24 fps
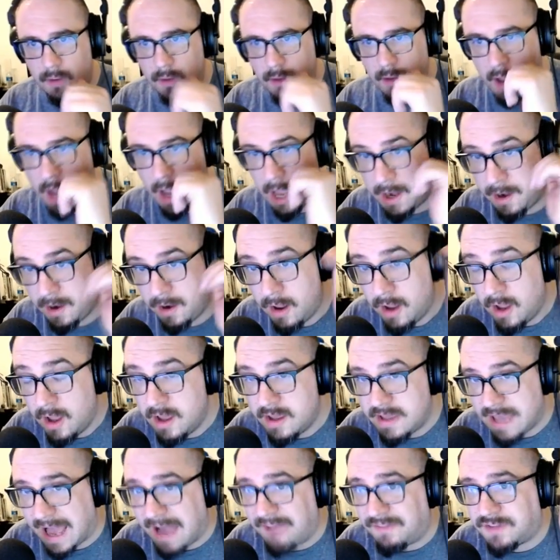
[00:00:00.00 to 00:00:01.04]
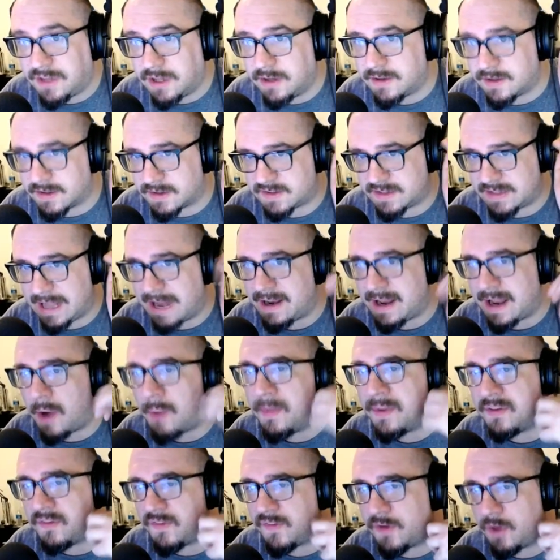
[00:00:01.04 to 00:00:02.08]
And you have to understand how
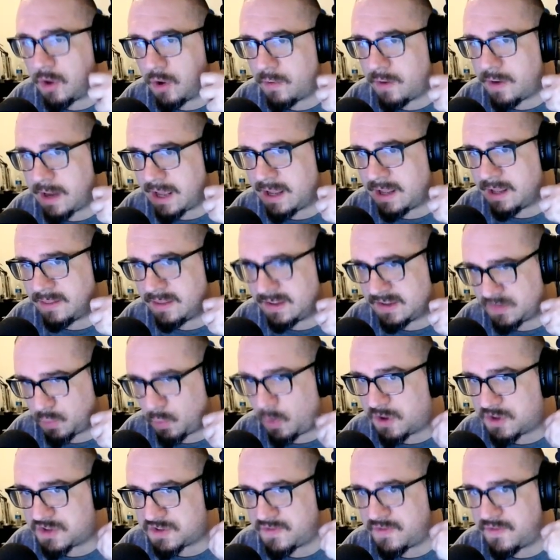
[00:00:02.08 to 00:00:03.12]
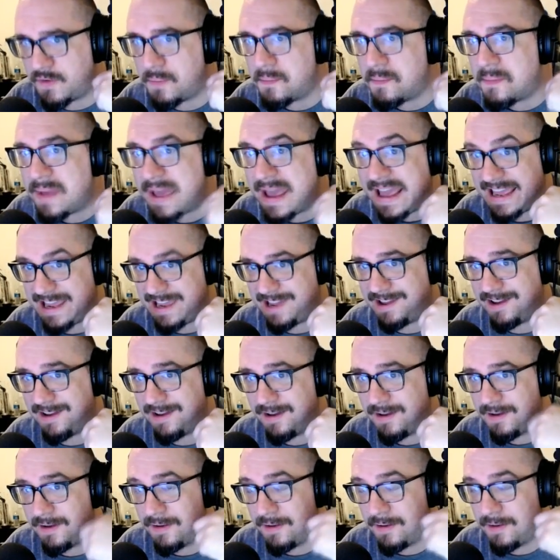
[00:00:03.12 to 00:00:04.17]
infuriating this was for me,
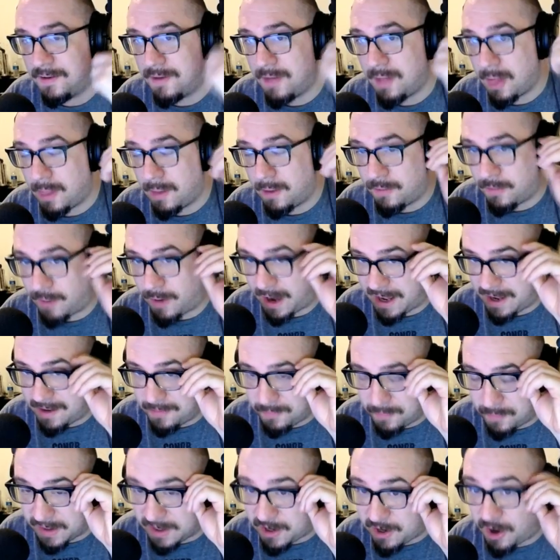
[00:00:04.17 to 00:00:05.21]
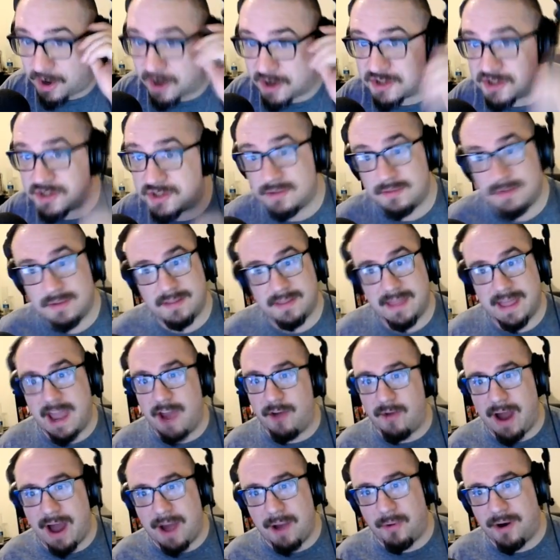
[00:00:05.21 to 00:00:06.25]
right? Because
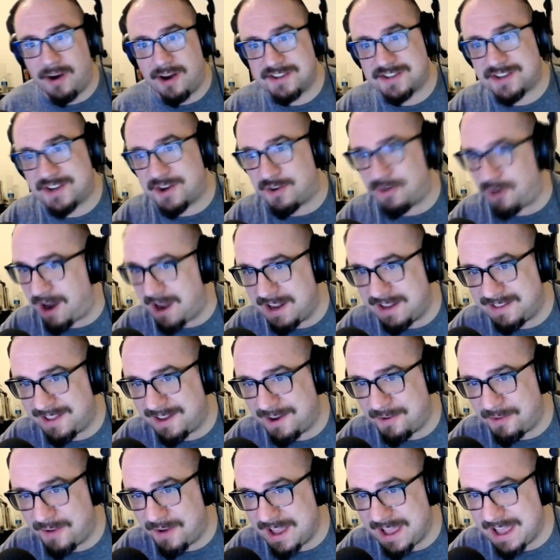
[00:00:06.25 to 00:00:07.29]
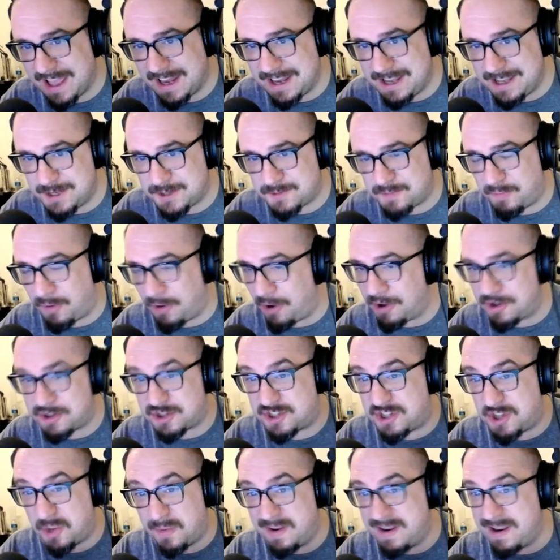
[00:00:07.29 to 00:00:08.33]
there I was, grinding away in
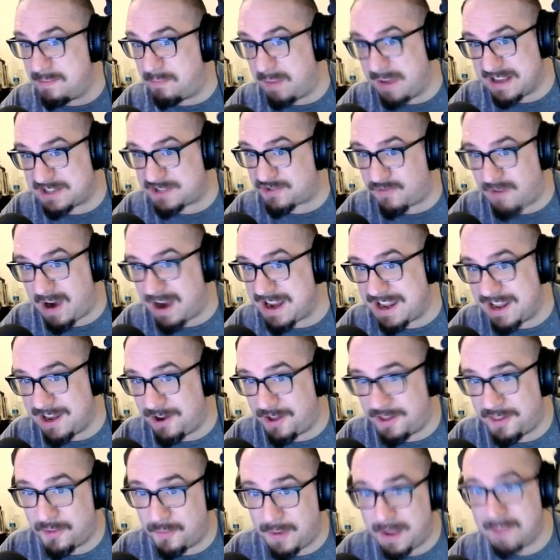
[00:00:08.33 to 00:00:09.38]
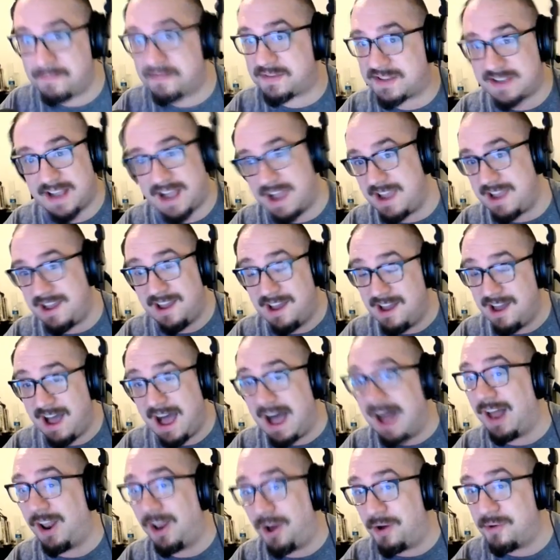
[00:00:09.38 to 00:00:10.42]
esports, doing the best writing on the website.
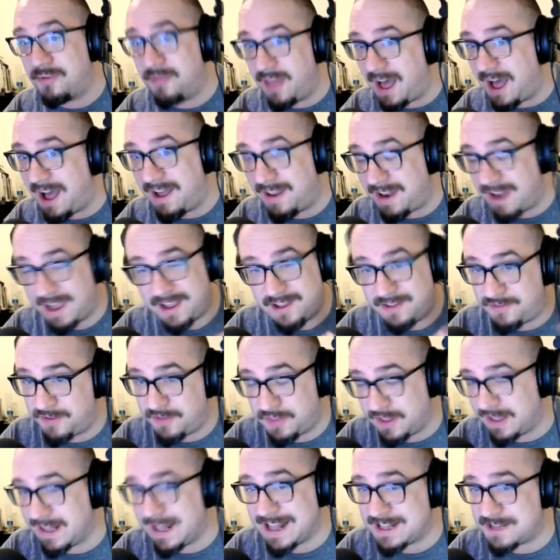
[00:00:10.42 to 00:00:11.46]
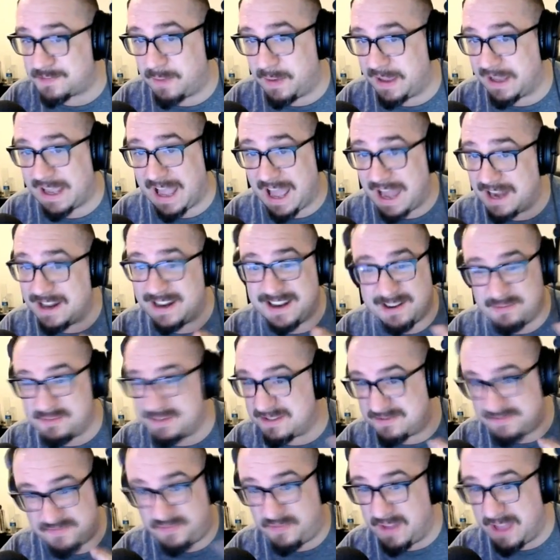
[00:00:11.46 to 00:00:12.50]
I'll own that. Like, if you think that's
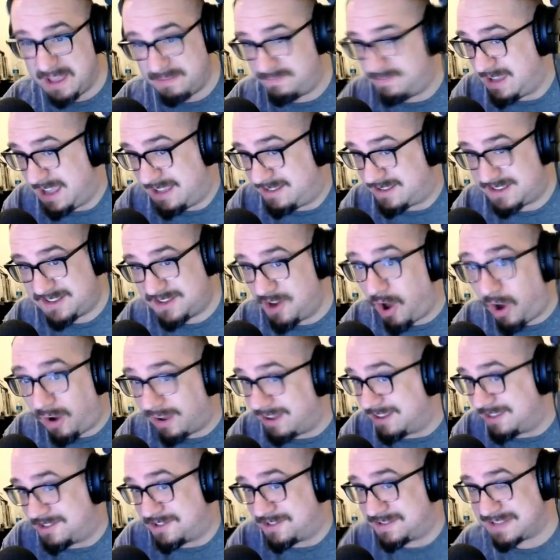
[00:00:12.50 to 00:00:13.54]
big-headed, it's not.